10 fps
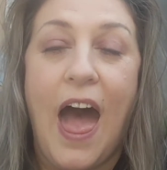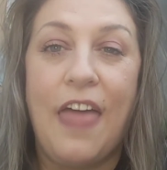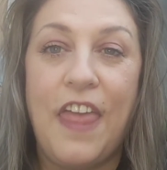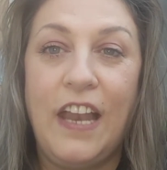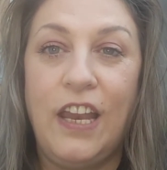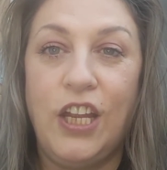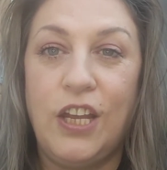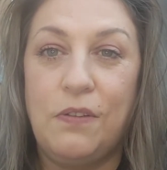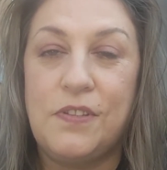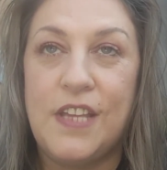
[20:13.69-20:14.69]
I then
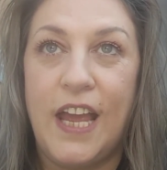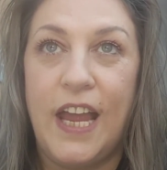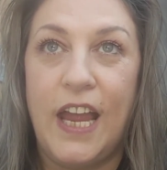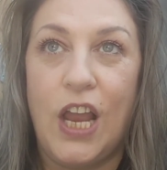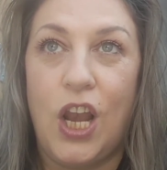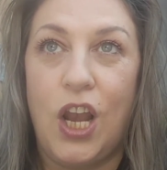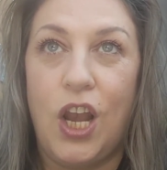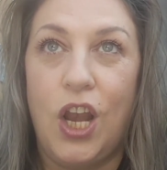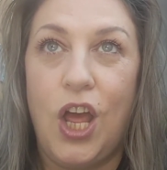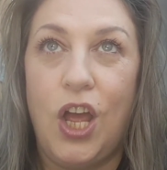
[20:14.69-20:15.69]
used the
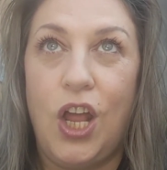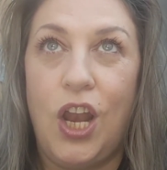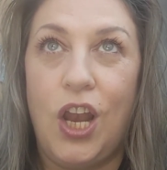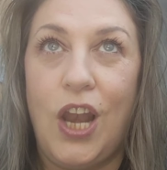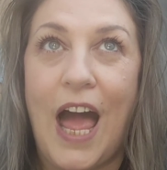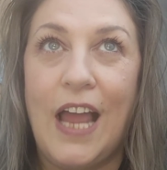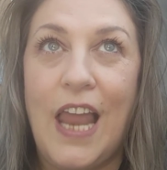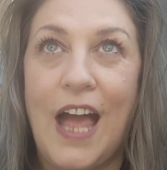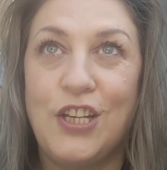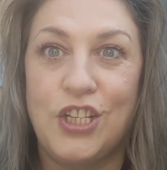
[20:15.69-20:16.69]

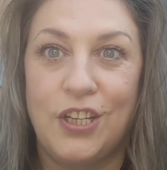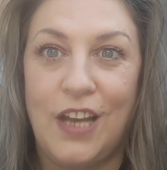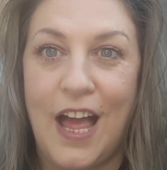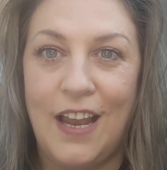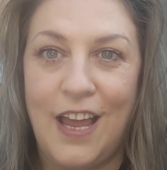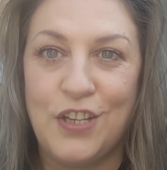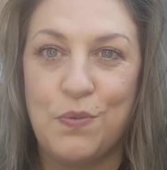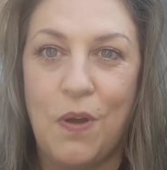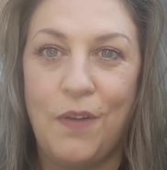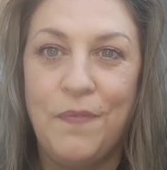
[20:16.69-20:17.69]
Eyelash
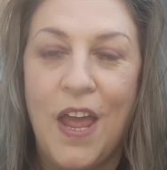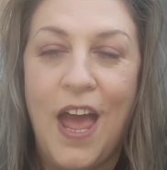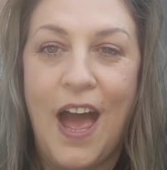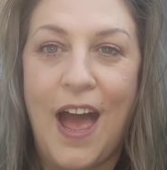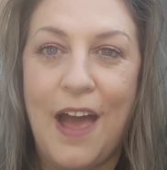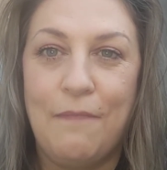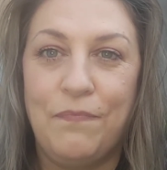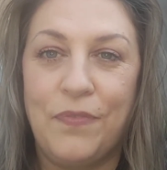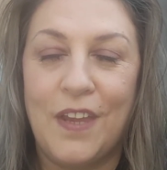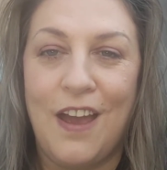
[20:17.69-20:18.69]
one
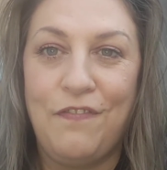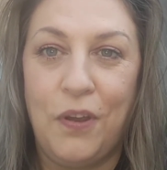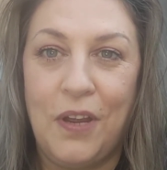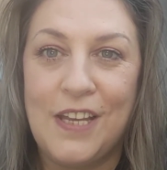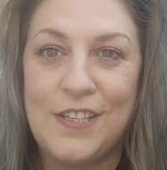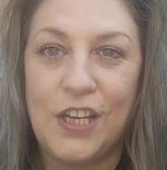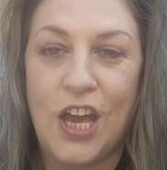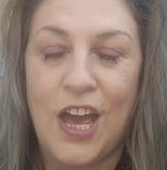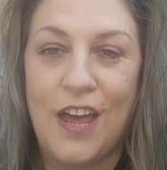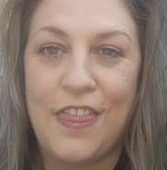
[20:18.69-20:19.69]
a few years
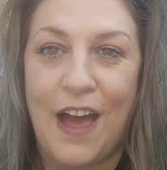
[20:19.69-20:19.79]
ago.